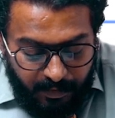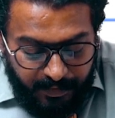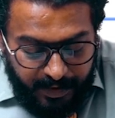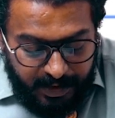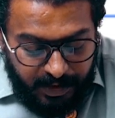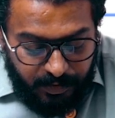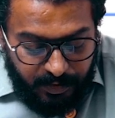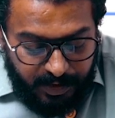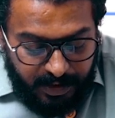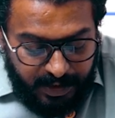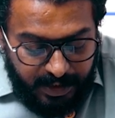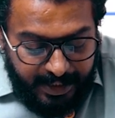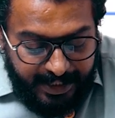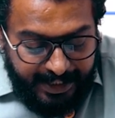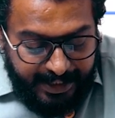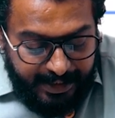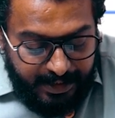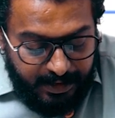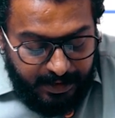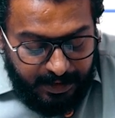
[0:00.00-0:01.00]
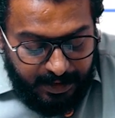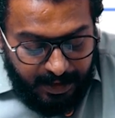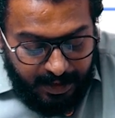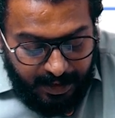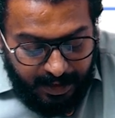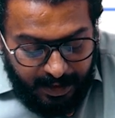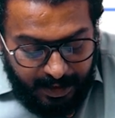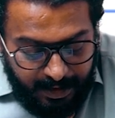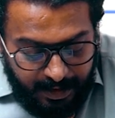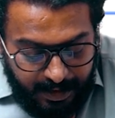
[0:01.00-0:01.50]
First question is,
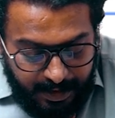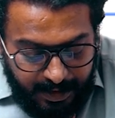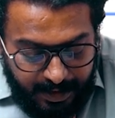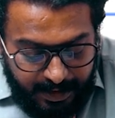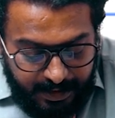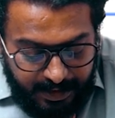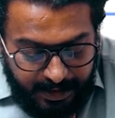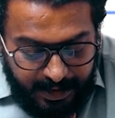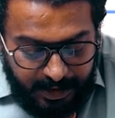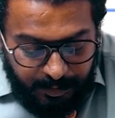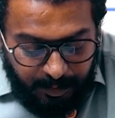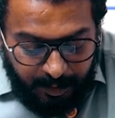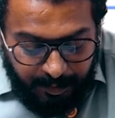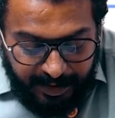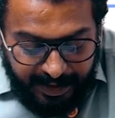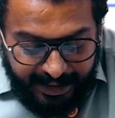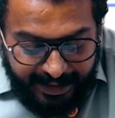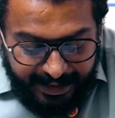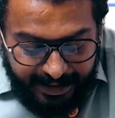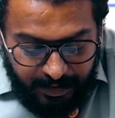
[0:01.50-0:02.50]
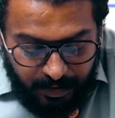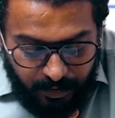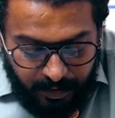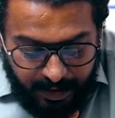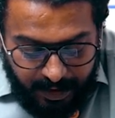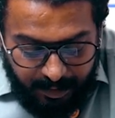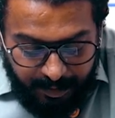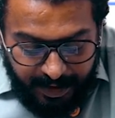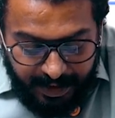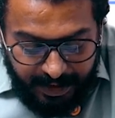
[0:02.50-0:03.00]
the nurse is preparing to
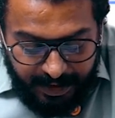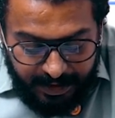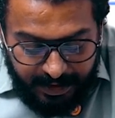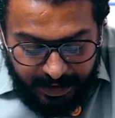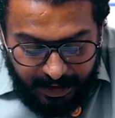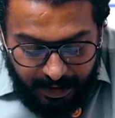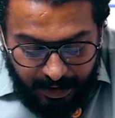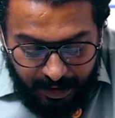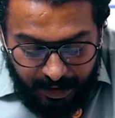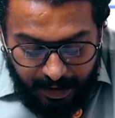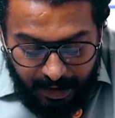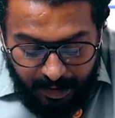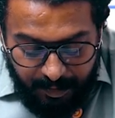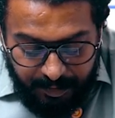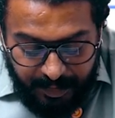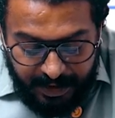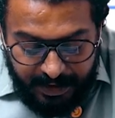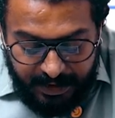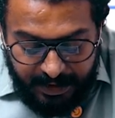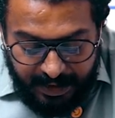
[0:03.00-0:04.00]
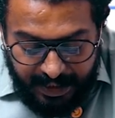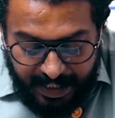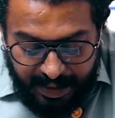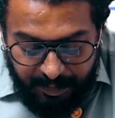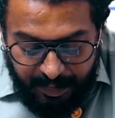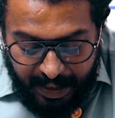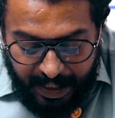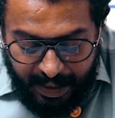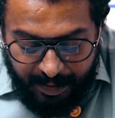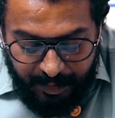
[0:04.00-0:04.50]
administer
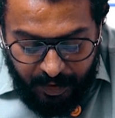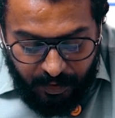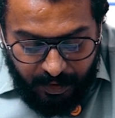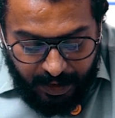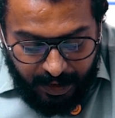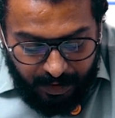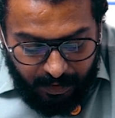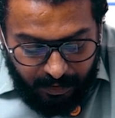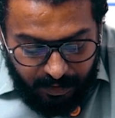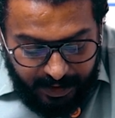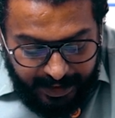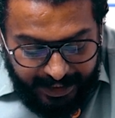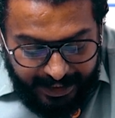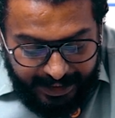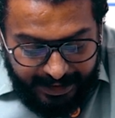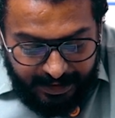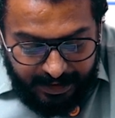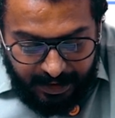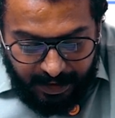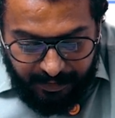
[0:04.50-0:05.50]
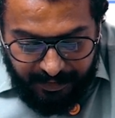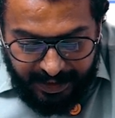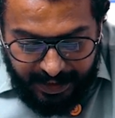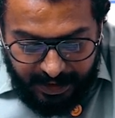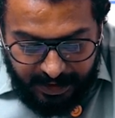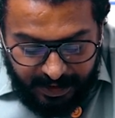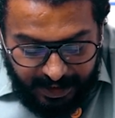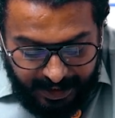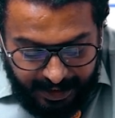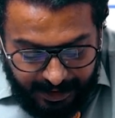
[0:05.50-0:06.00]
prescribed amiodarone
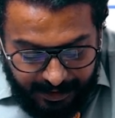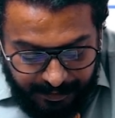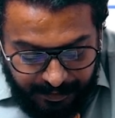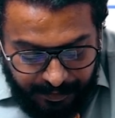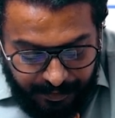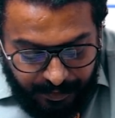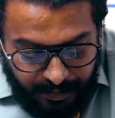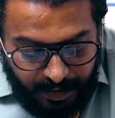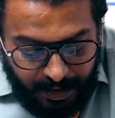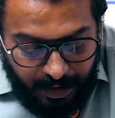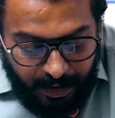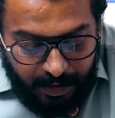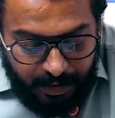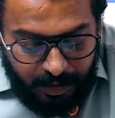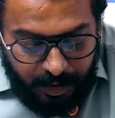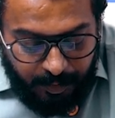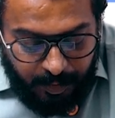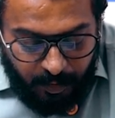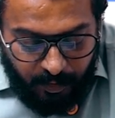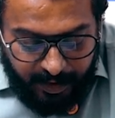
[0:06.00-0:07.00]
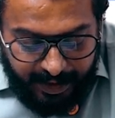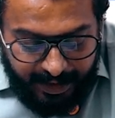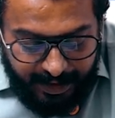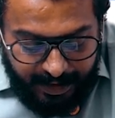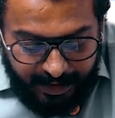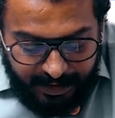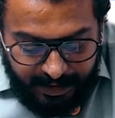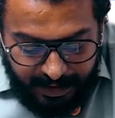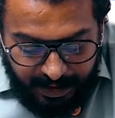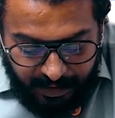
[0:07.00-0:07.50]
intravenously. To
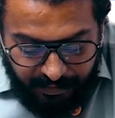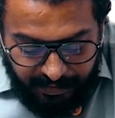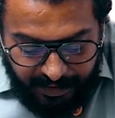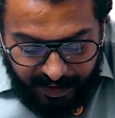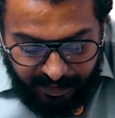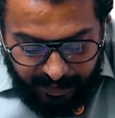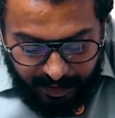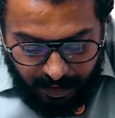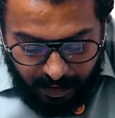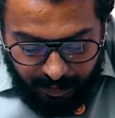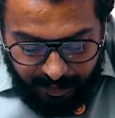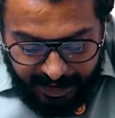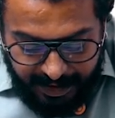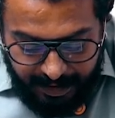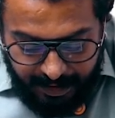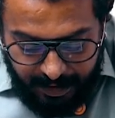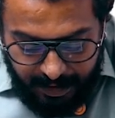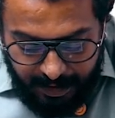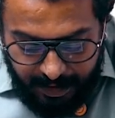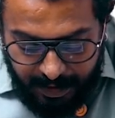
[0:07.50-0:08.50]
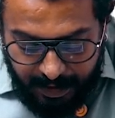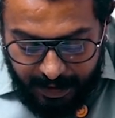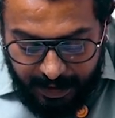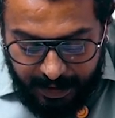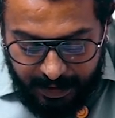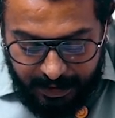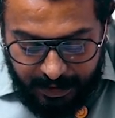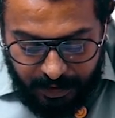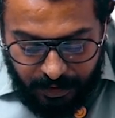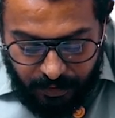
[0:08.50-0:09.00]
provide a safe environment, the
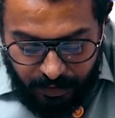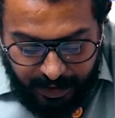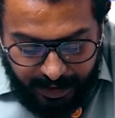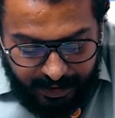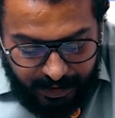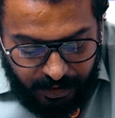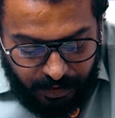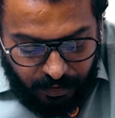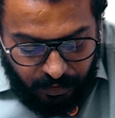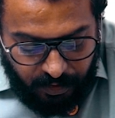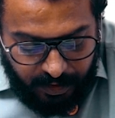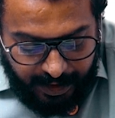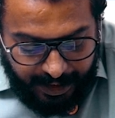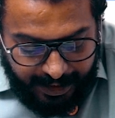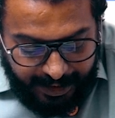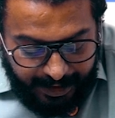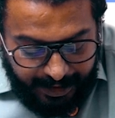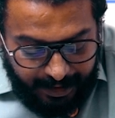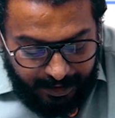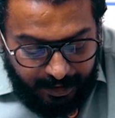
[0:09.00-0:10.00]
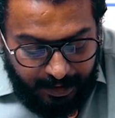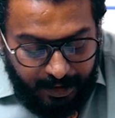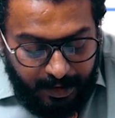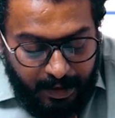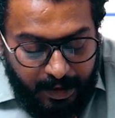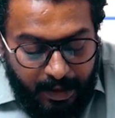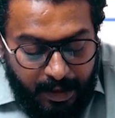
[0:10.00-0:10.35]
nurse should ensure that